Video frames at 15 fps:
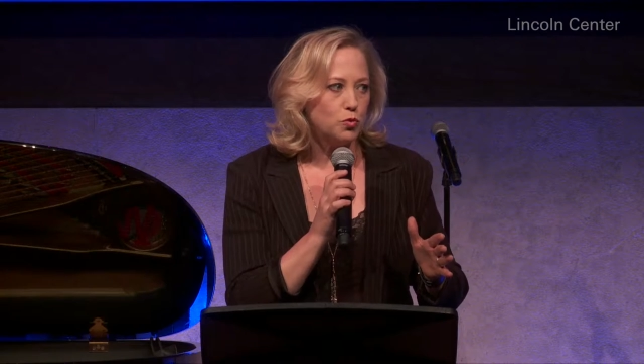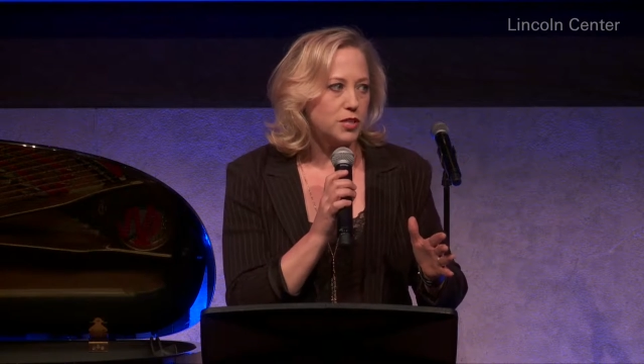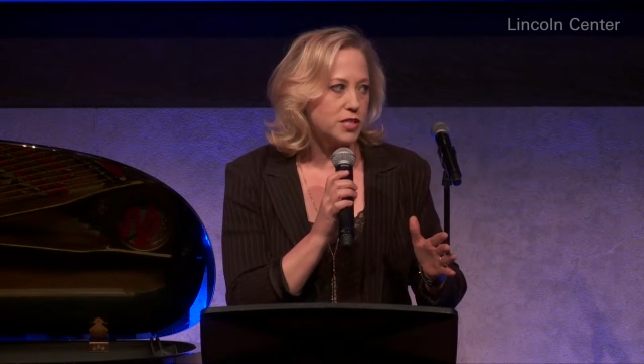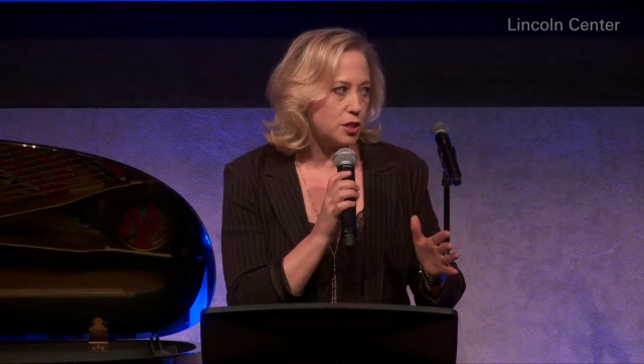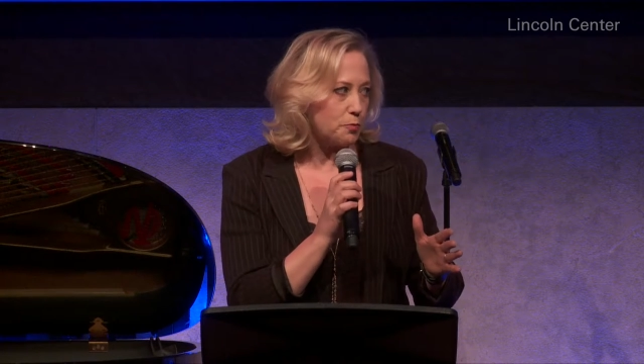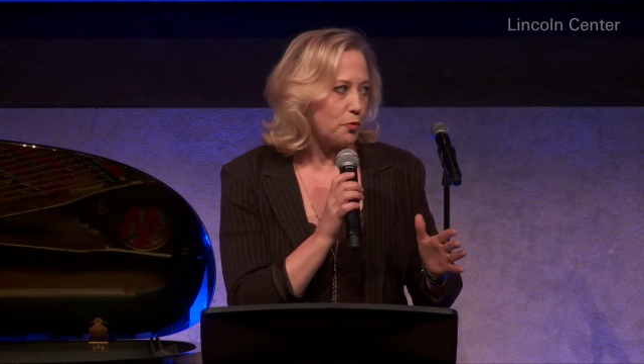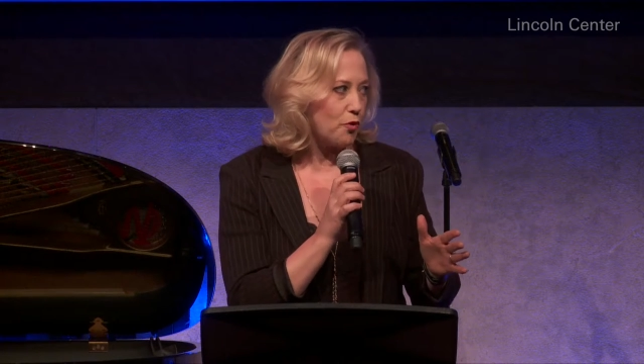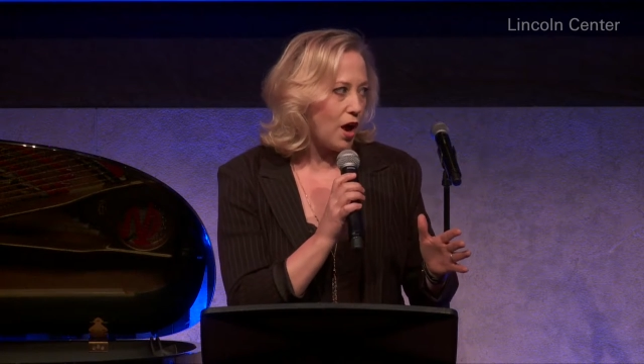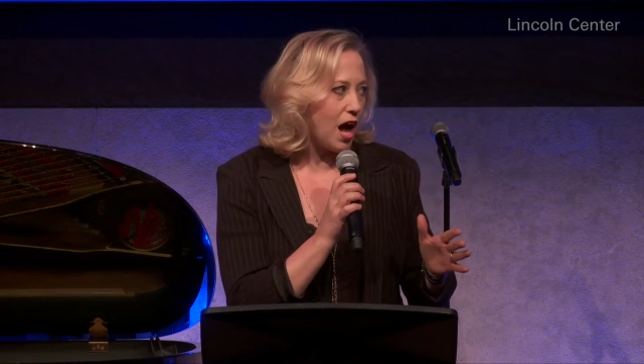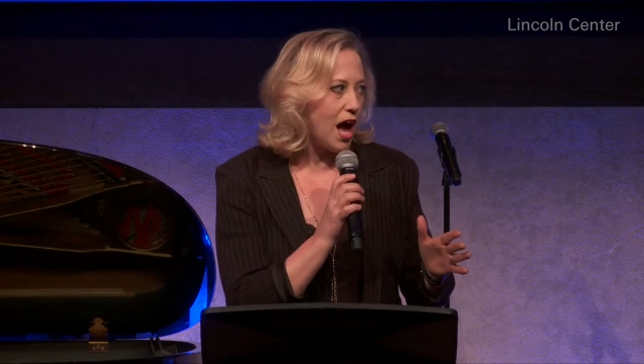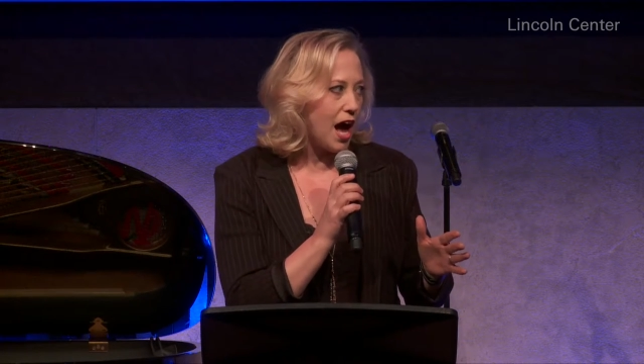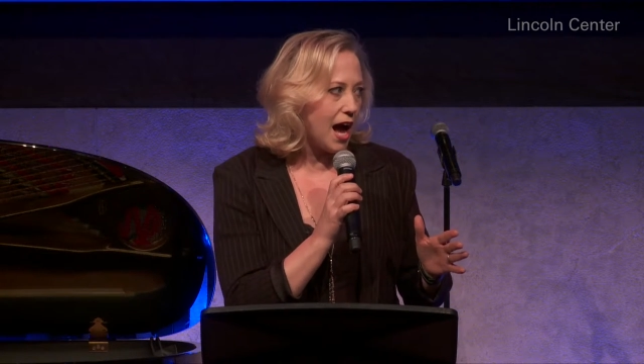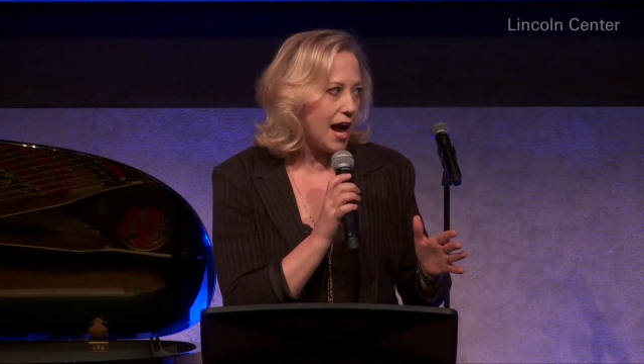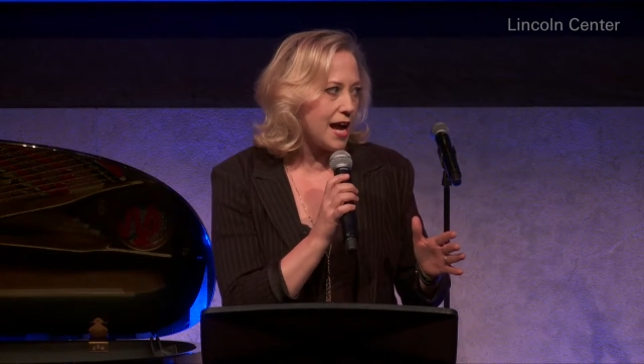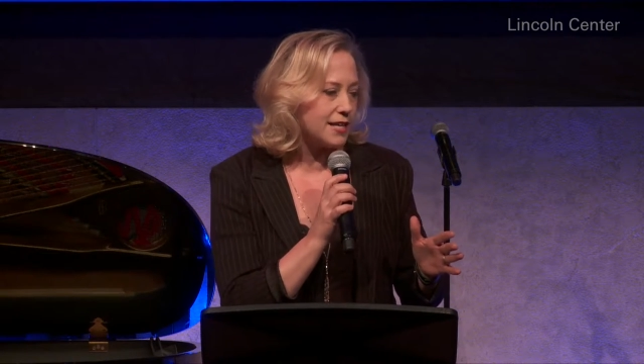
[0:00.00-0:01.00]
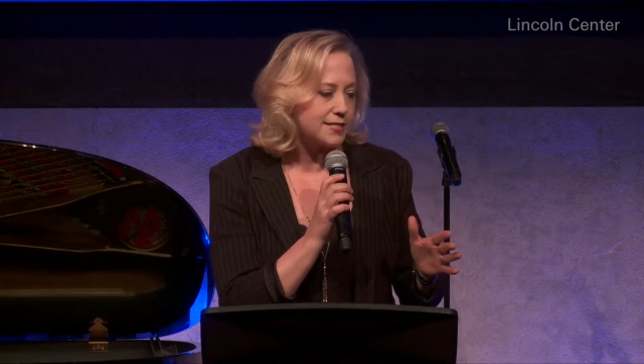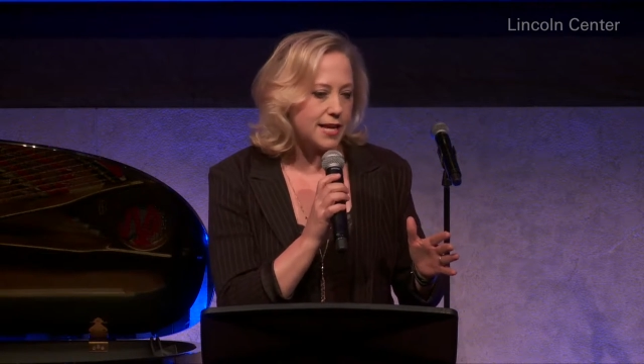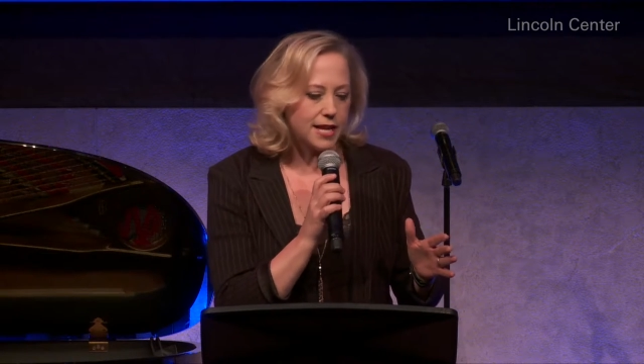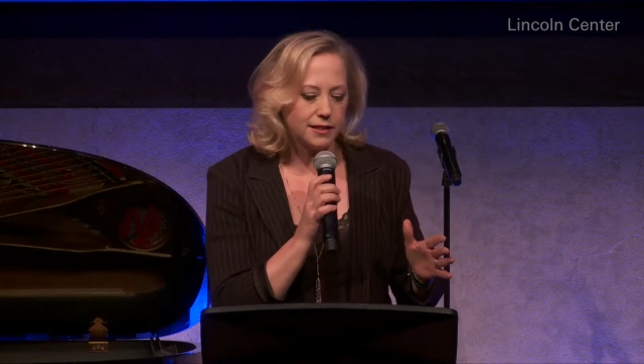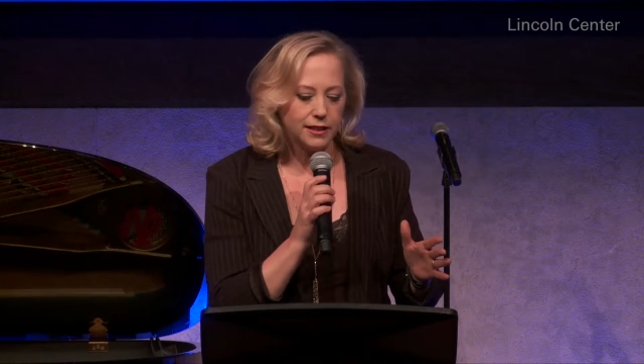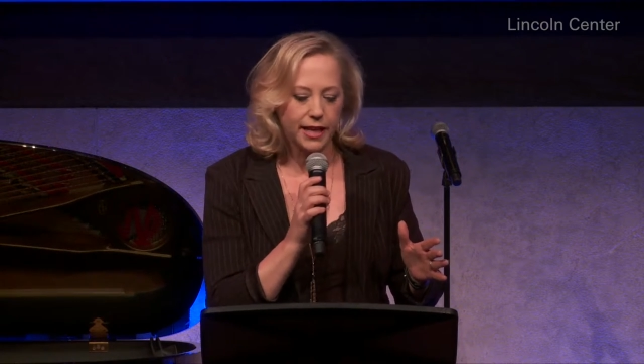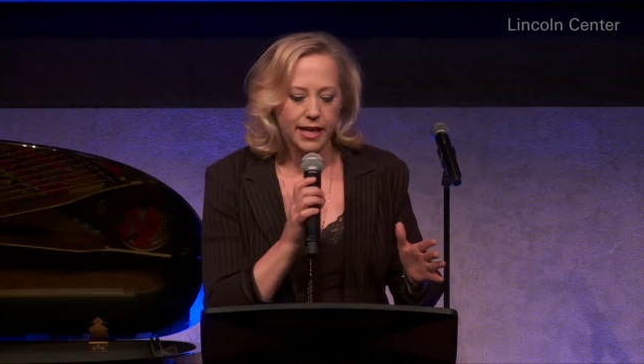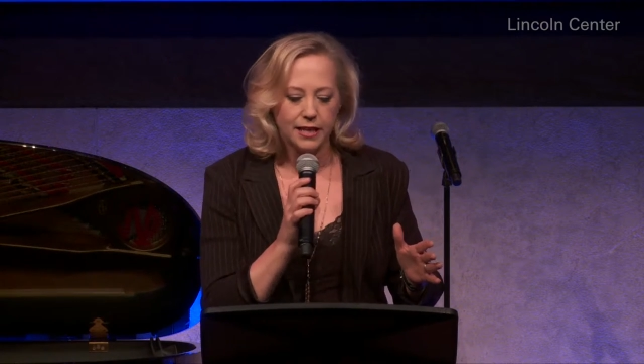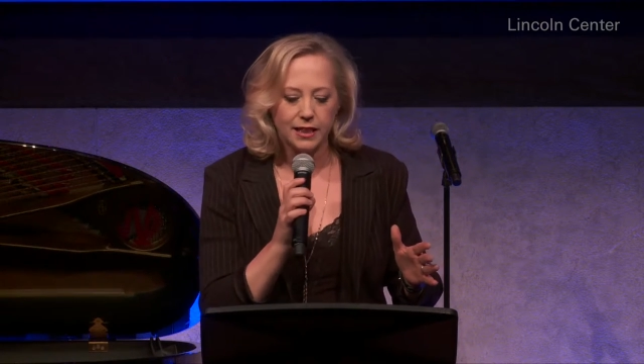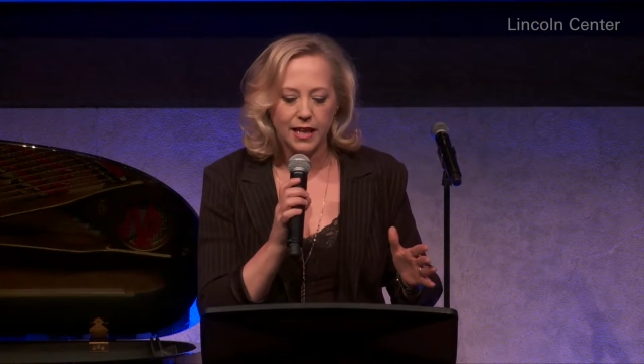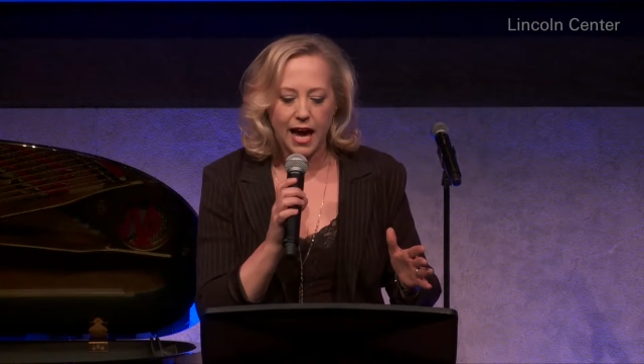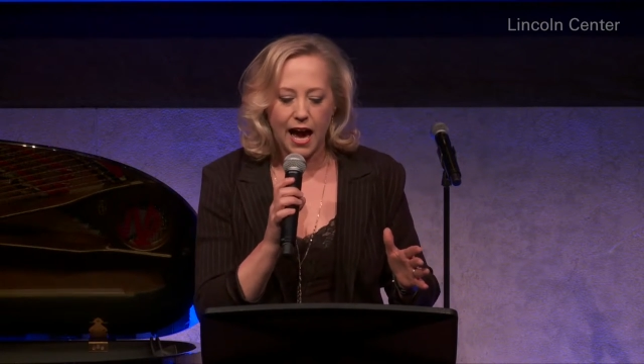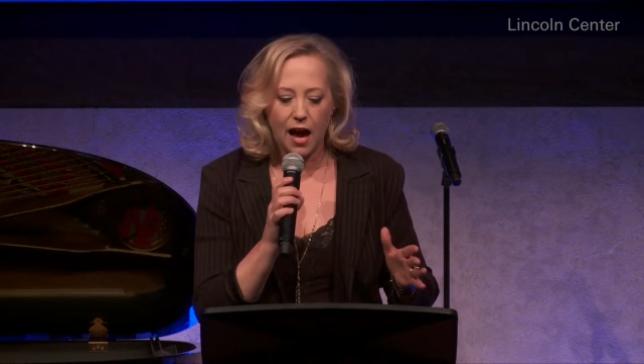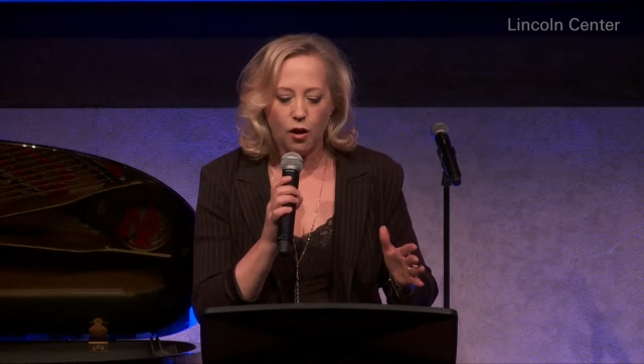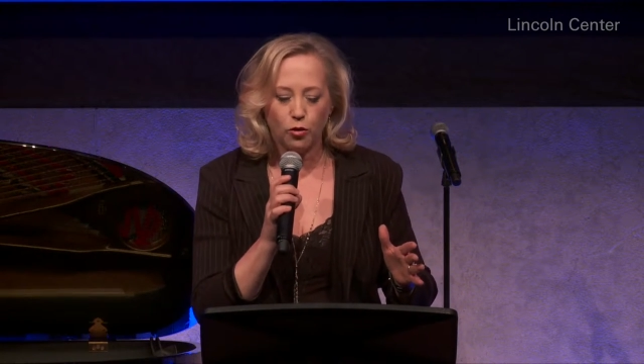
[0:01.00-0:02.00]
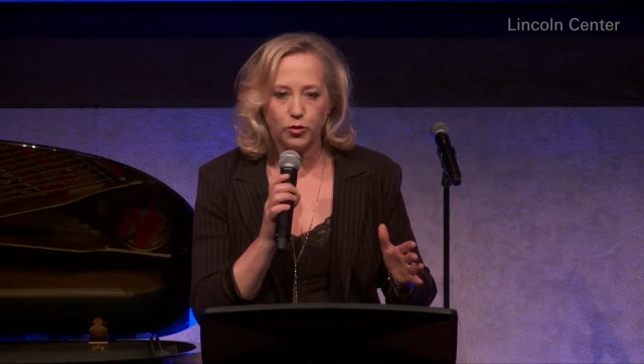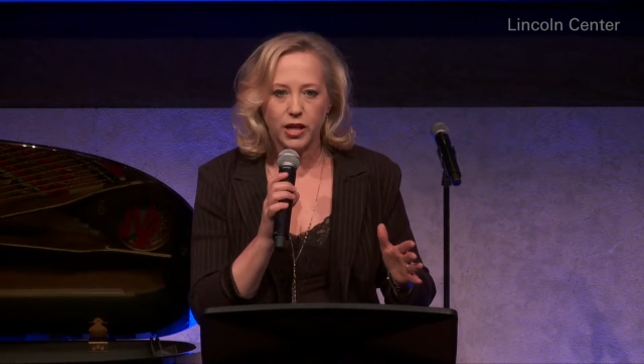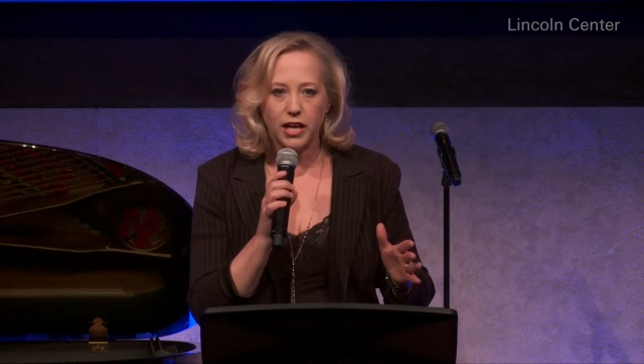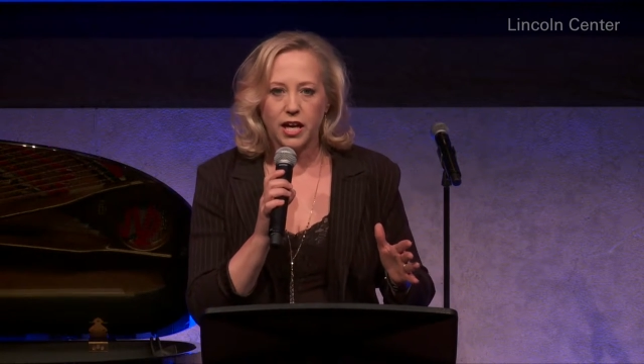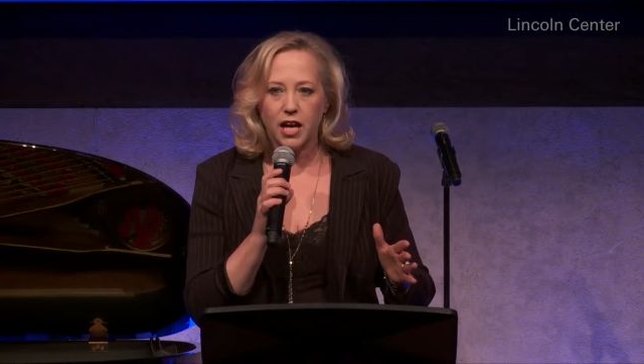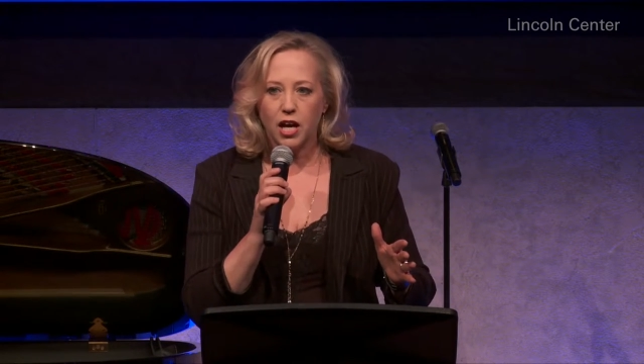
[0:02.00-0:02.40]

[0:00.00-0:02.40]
was surprisingly loud